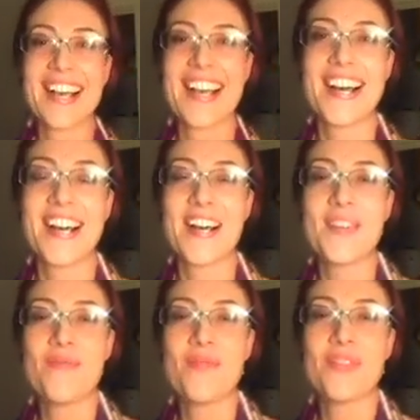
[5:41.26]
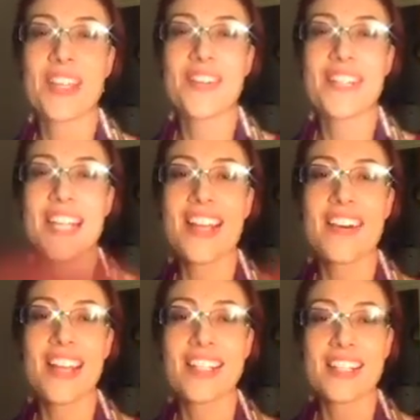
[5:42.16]
I wonder how
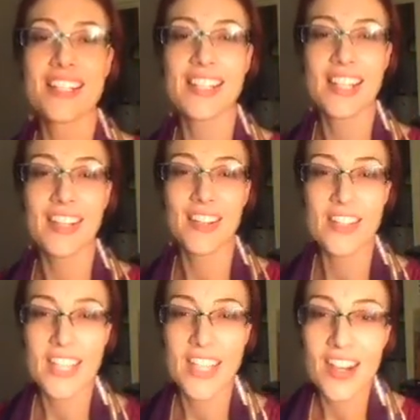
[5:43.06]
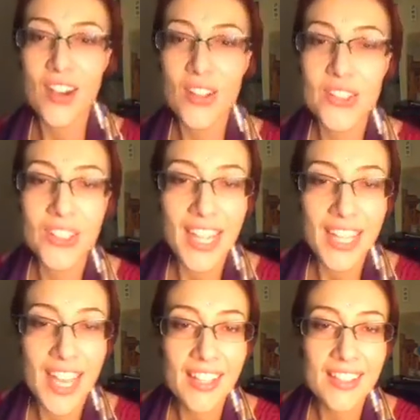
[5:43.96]
I can see who's here. Oh, look, I
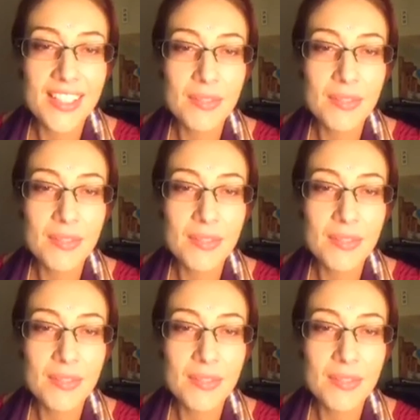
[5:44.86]
can.